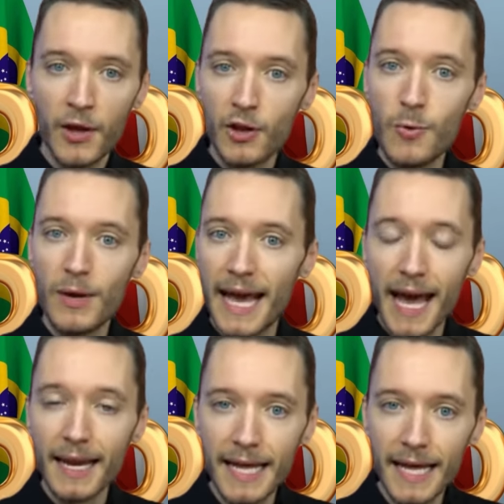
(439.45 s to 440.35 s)
You
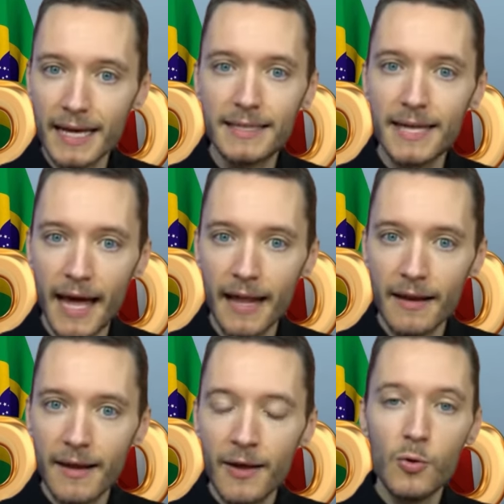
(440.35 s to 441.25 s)
can't eat debt,
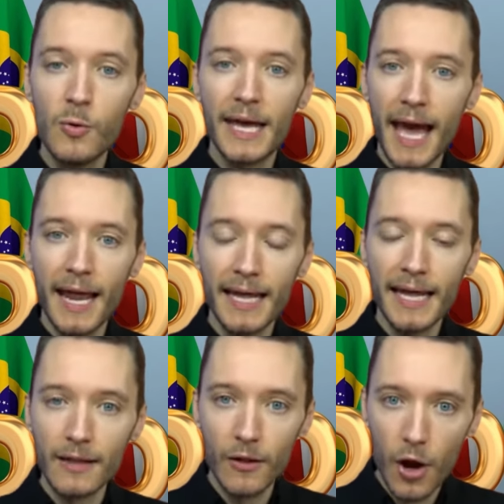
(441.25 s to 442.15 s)
you can't
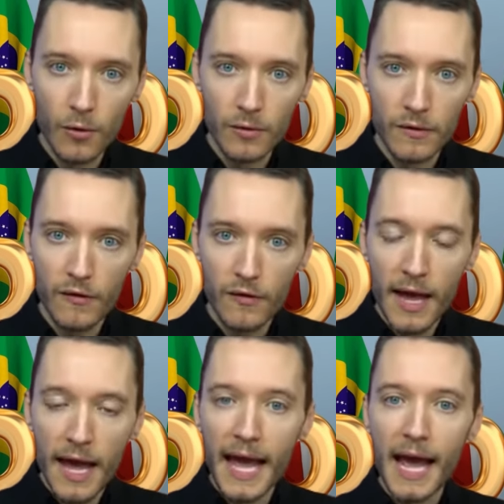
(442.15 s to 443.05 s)
eat loans,
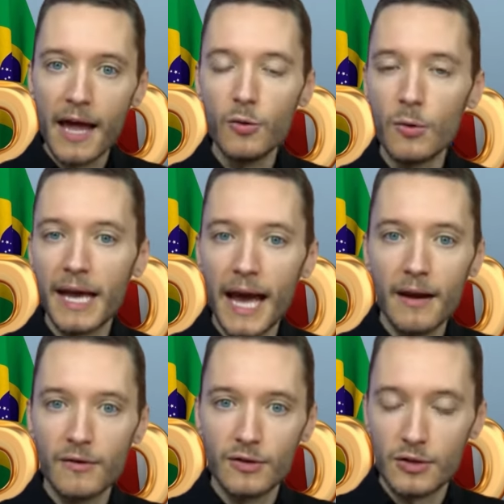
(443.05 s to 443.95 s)
and you can't
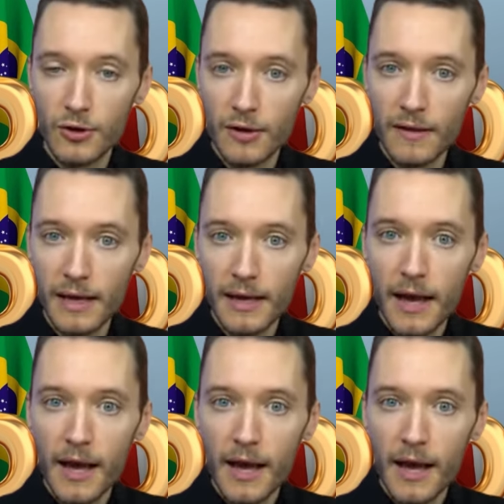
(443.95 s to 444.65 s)
certainly